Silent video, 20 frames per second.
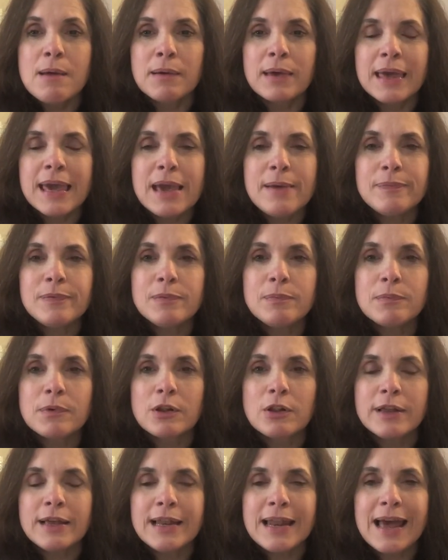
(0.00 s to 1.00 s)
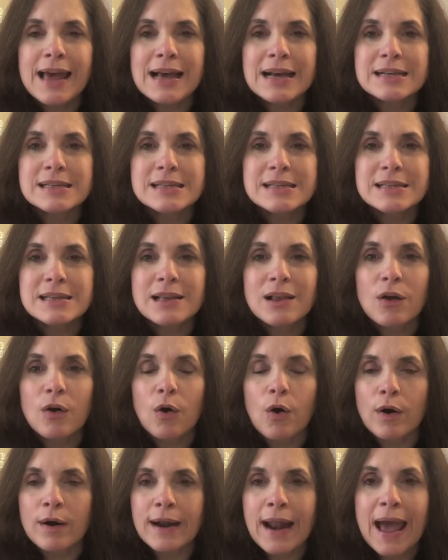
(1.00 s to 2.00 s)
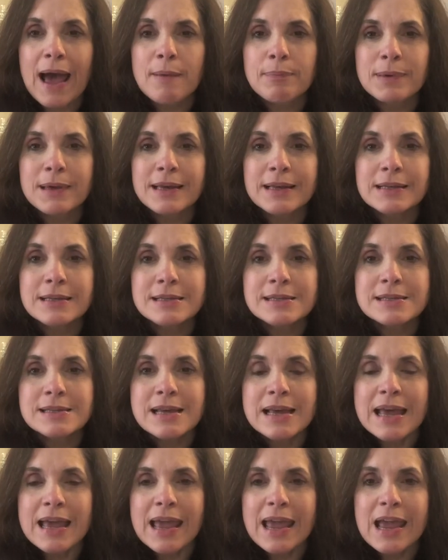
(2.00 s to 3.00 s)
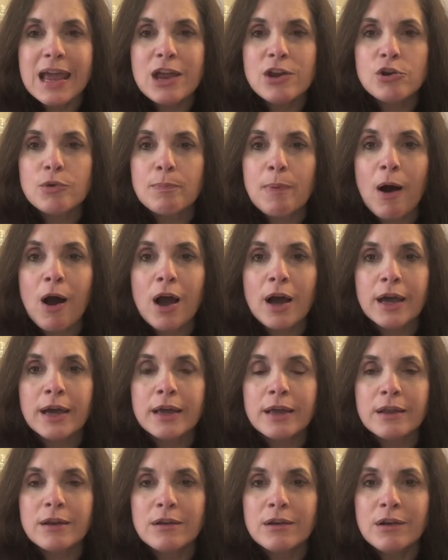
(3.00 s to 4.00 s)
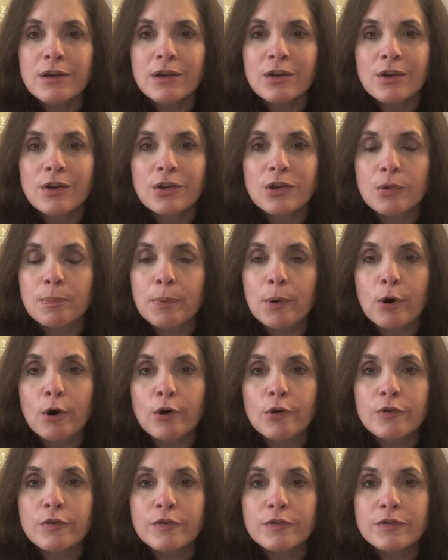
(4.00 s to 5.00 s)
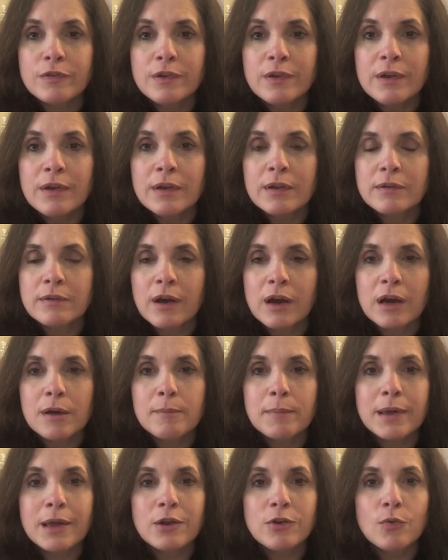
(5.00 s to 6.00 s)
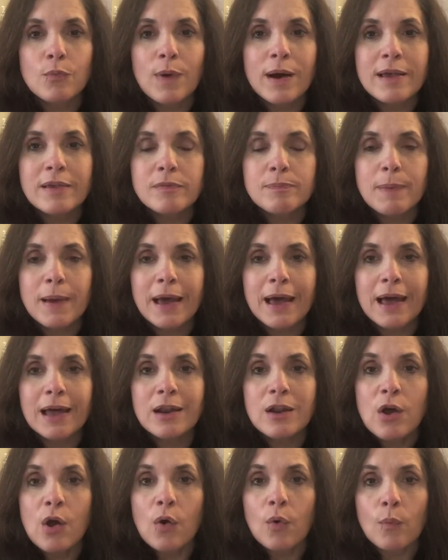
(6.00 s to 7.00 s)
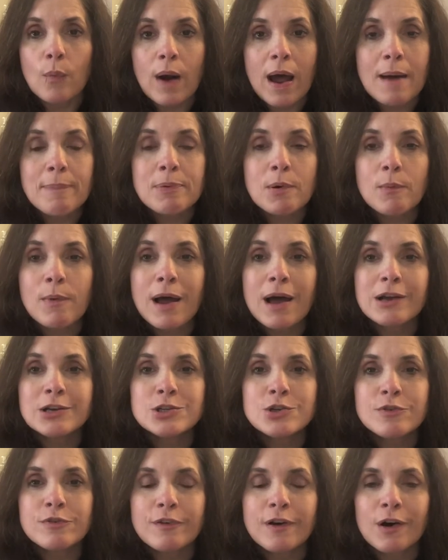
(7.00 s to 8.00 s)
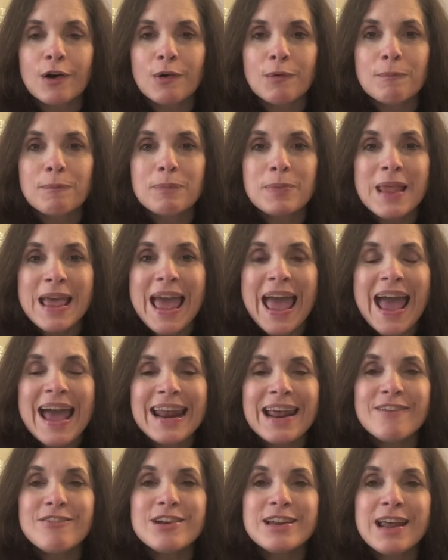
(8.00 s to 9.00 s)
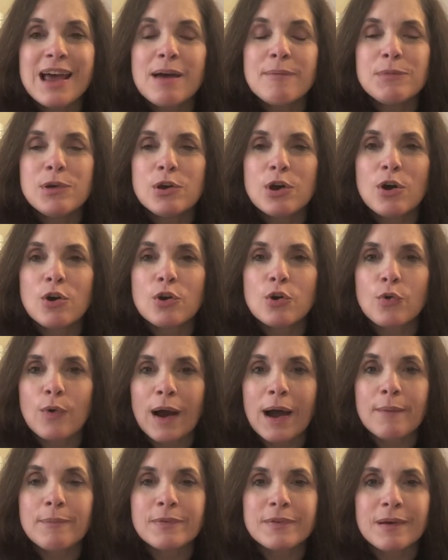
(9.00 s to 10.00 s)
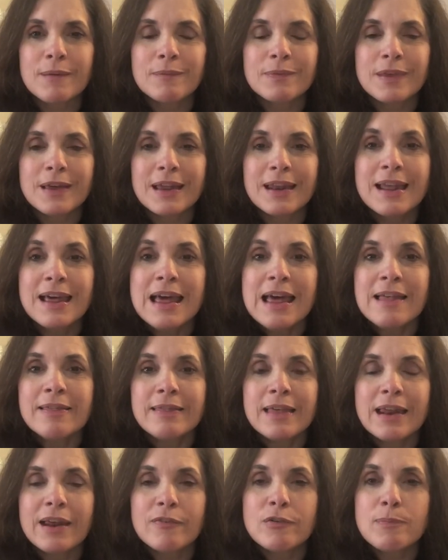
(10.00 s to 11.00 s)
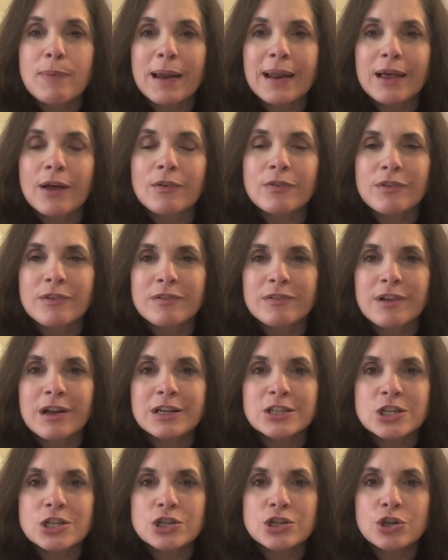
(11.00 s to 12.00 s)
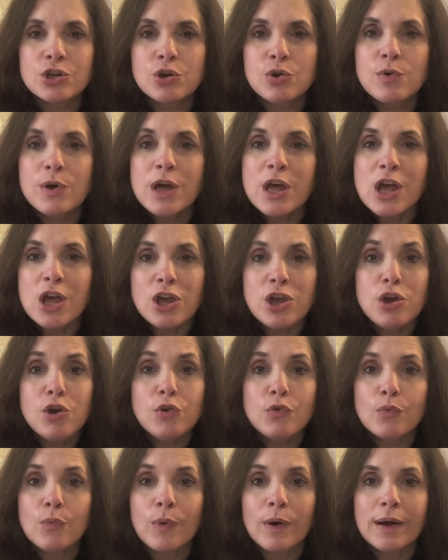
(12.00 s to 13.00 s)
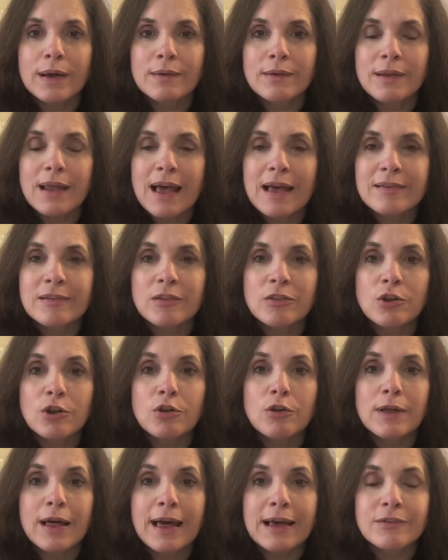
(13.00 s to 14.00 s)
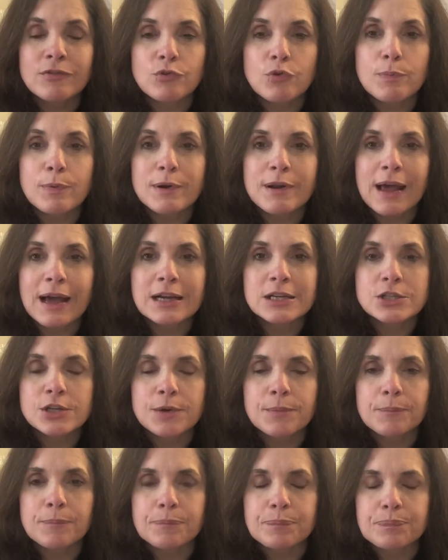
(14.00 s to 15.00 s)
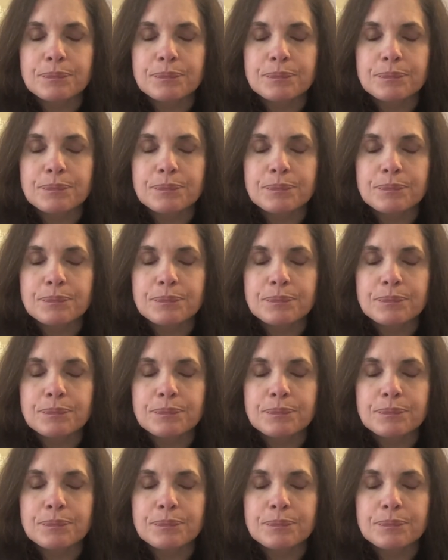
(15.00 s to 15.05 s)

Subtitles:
Keep some Kleenex or napkins in your pocket, your purse, tuck them in your waistband, wrap them around your phone. And every time you go to grab something that everybody else is touching too, use one as a little extra protection.